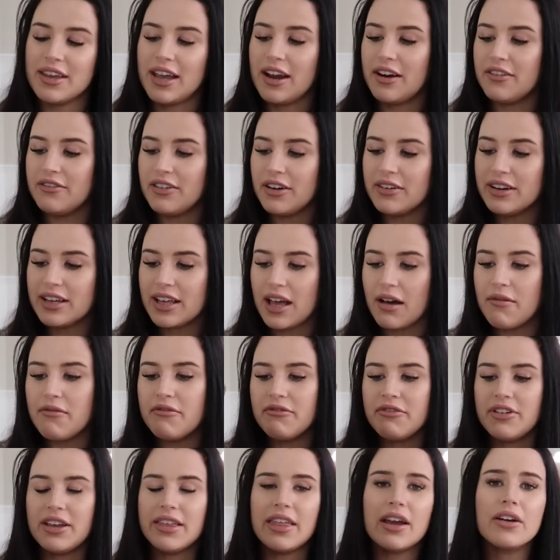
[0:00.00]
they are very
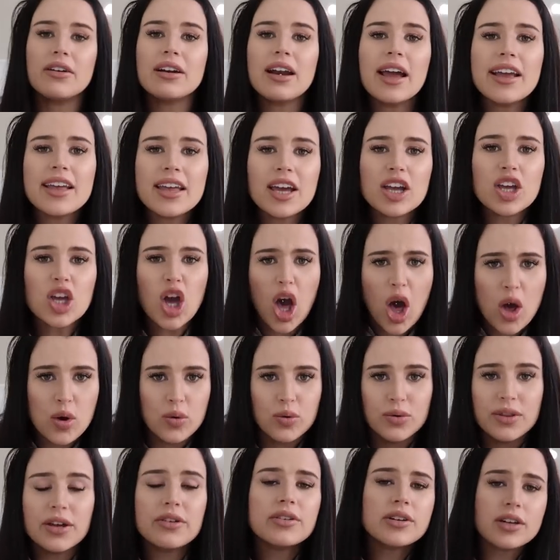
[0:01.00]
comfy. They're like a
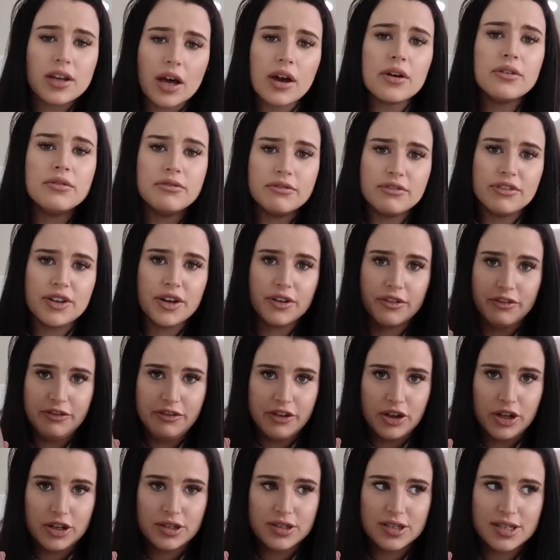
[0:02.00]
coat. They're a coat for your
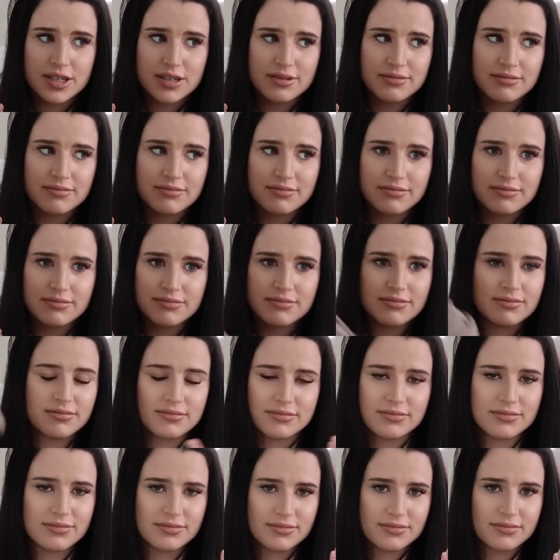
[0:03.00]
foot.
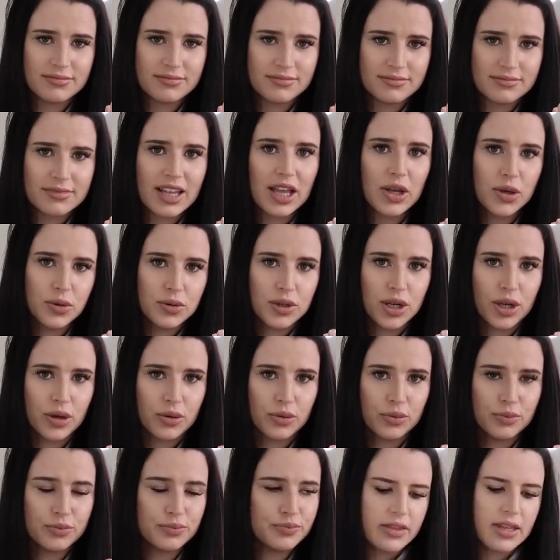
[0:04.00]
Who
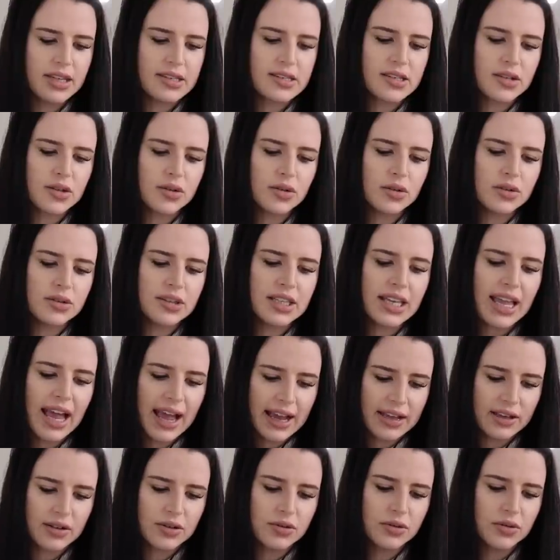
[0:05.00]
knew? These are called the
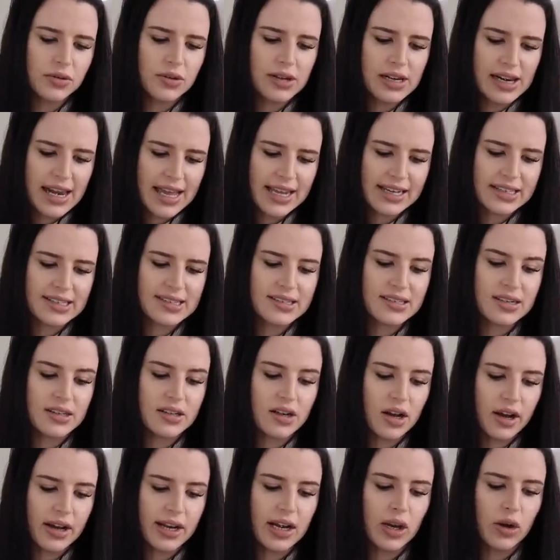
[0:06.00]
ankle laced
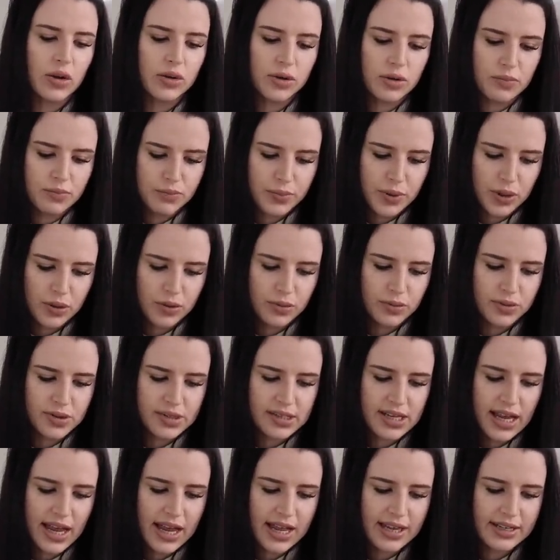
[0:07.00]
nylon
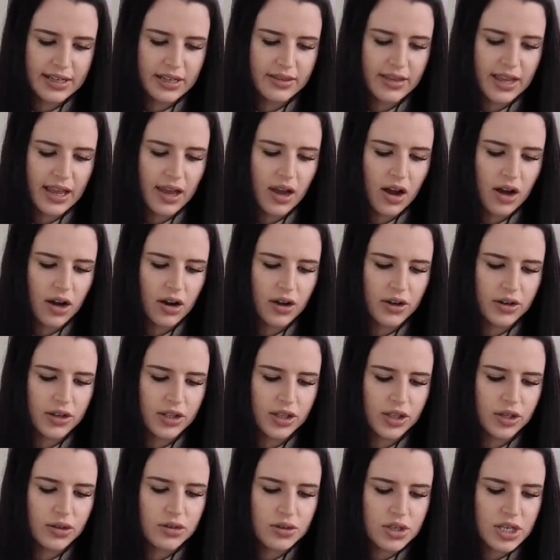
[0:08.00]
boots and they are
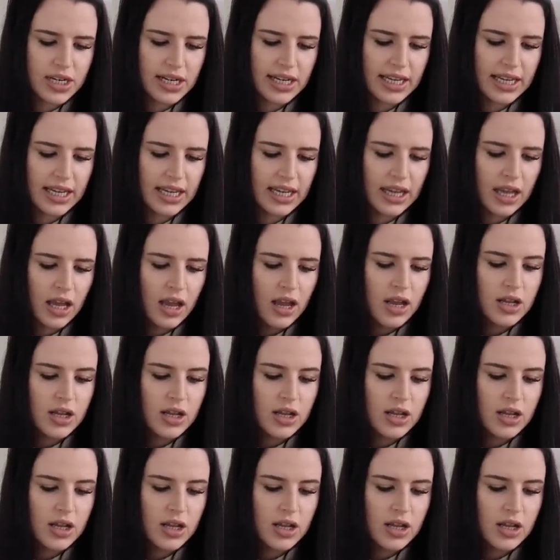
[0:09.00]
usually